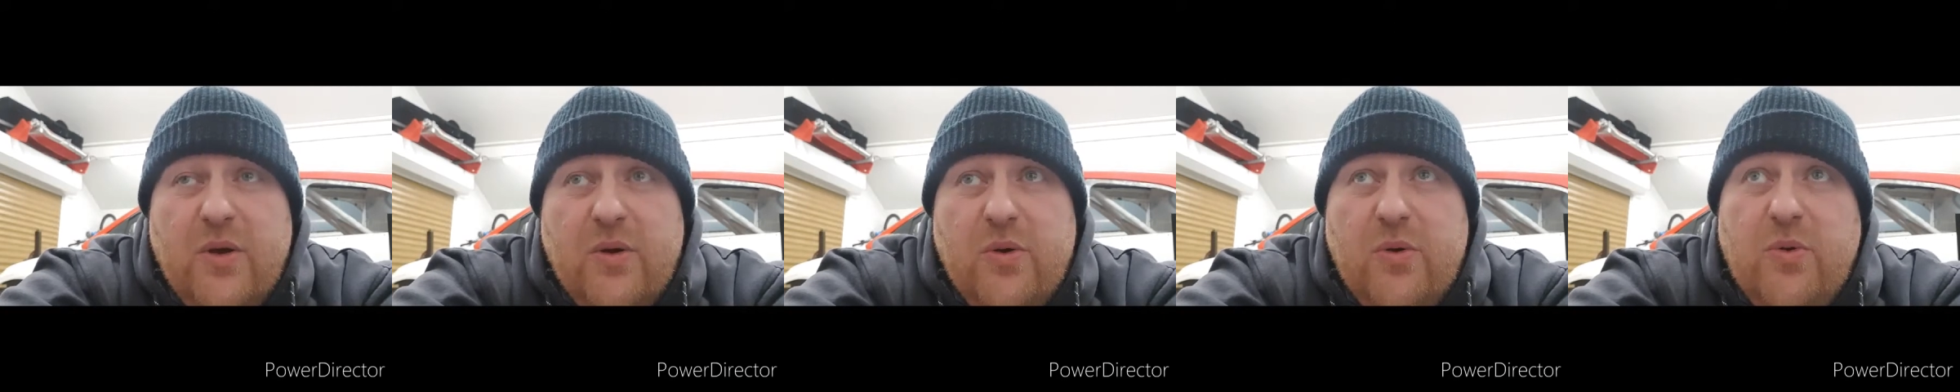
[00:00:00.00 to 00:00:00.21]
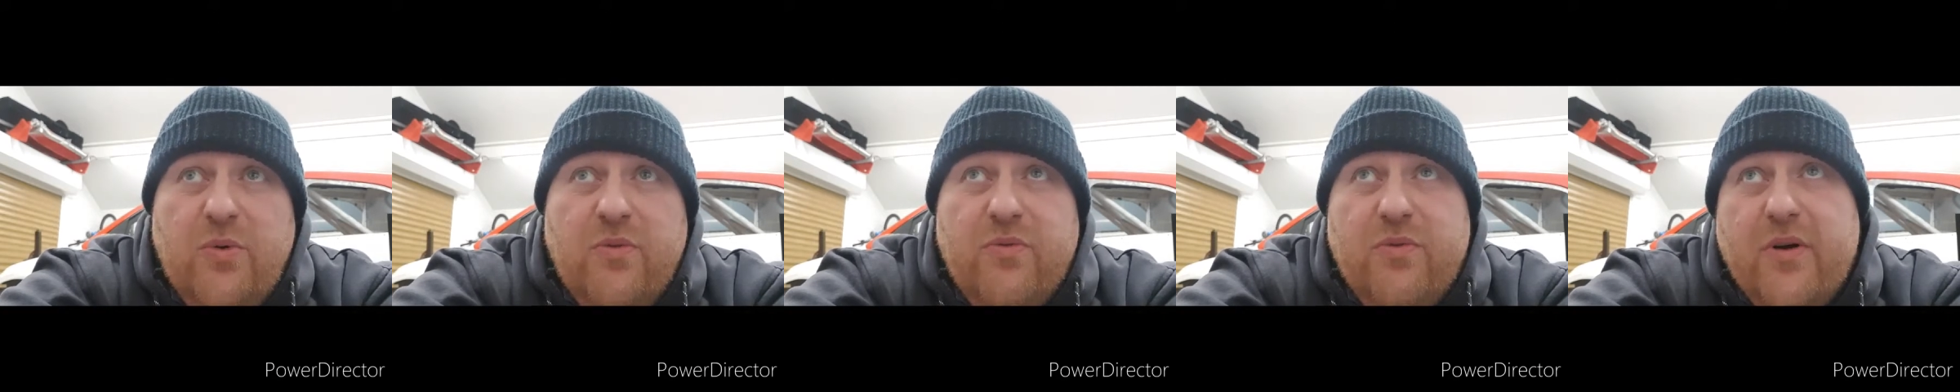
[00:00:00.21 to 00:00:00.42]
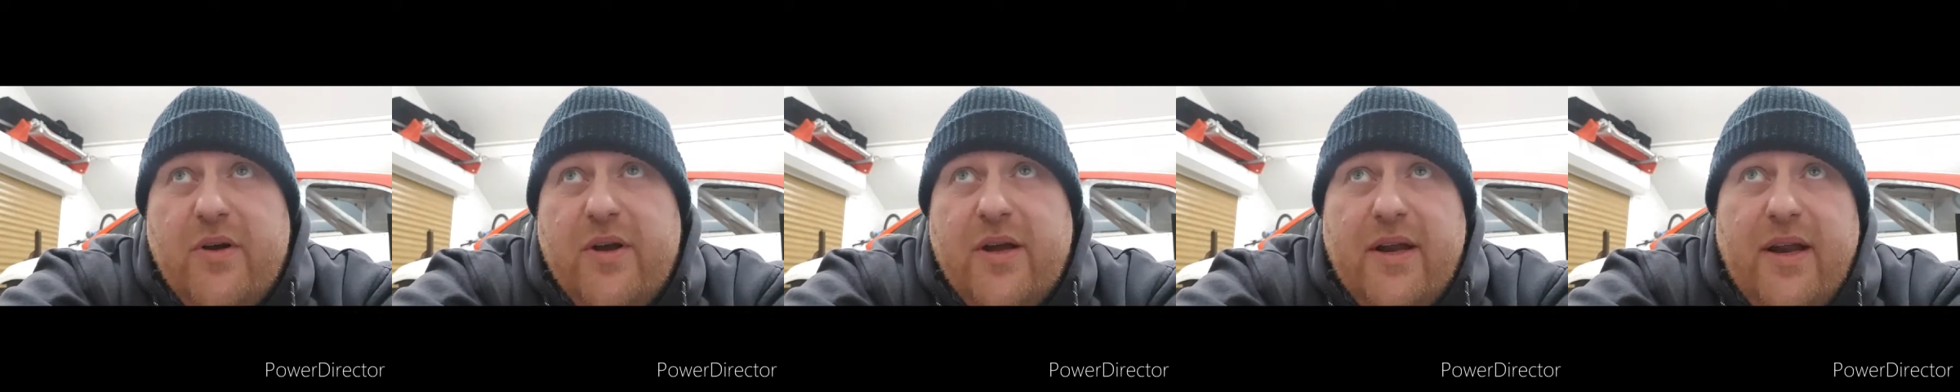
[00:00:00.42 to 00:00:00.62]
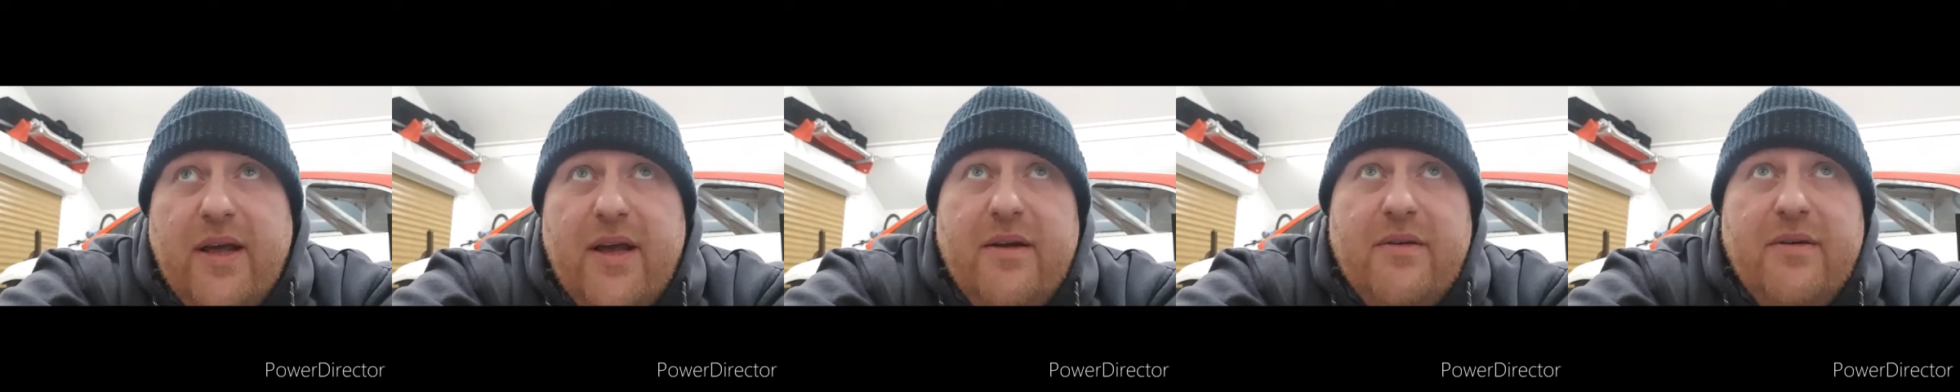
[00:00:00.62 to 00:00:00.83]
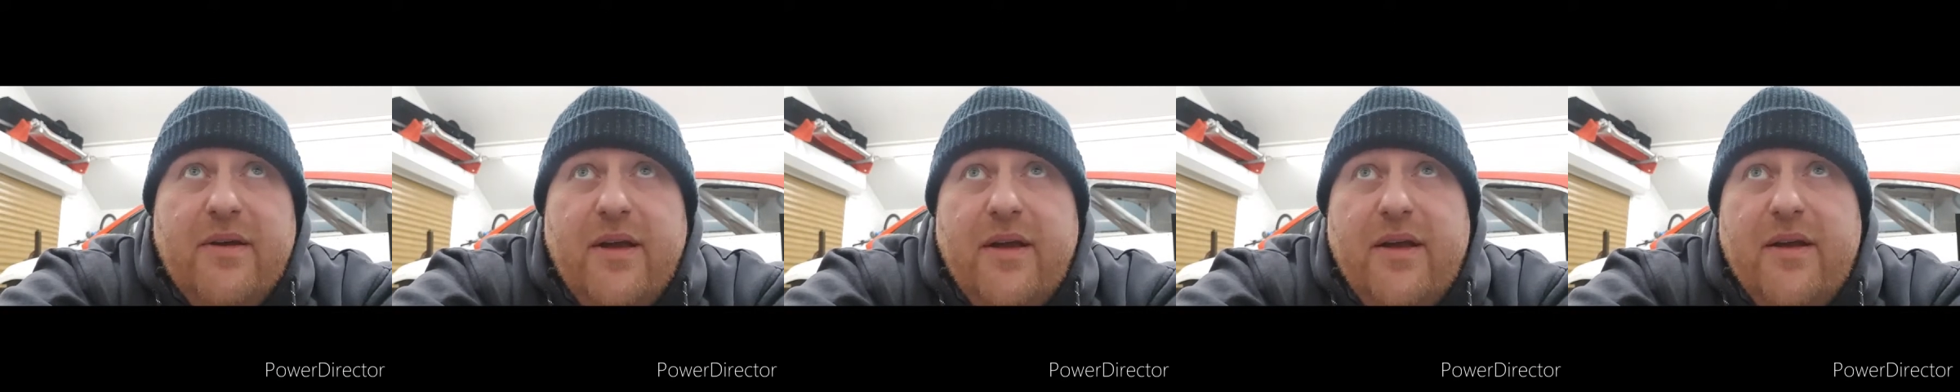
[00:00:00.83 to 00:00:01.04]
oh fucking
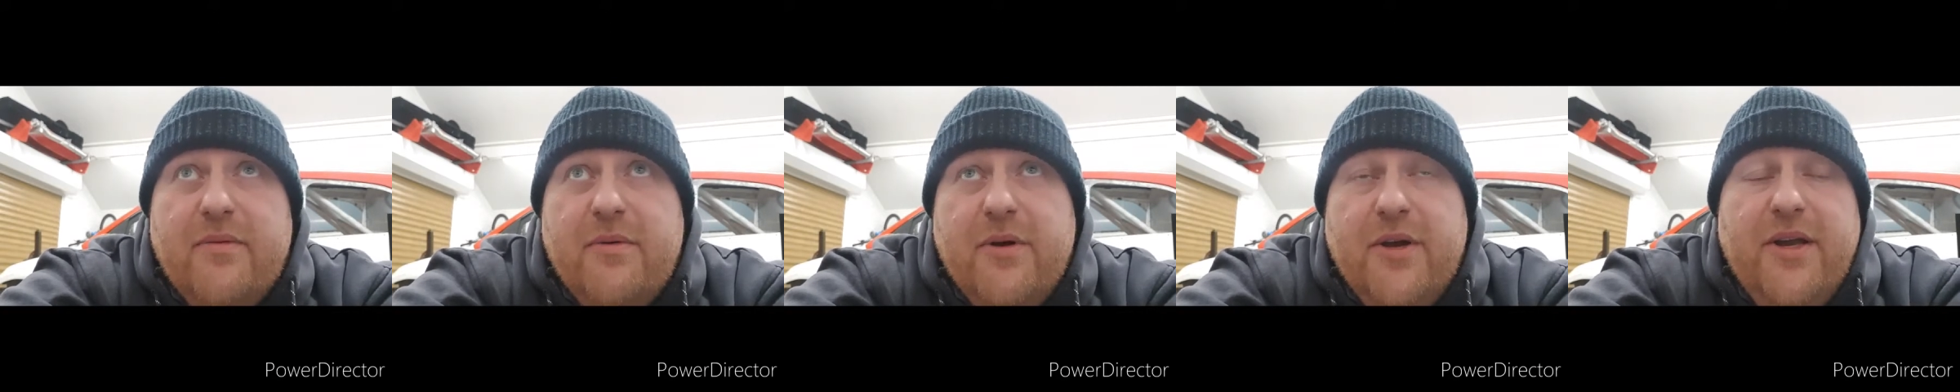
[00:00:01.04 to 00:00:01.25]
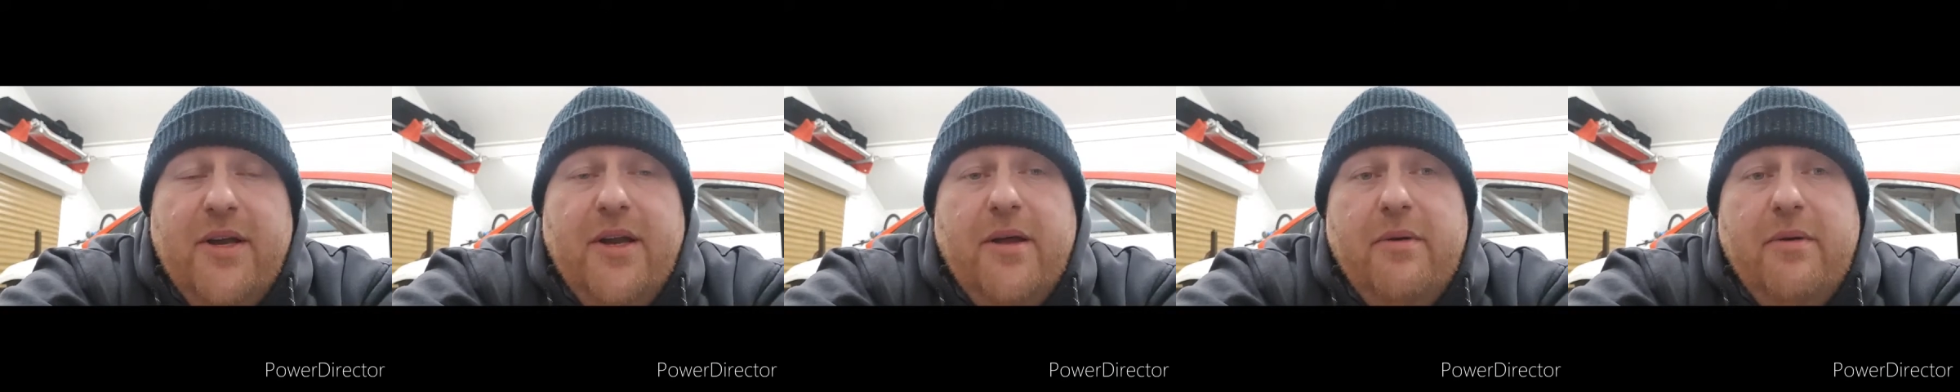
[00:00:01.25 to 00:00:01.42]
hell, yeah, what are you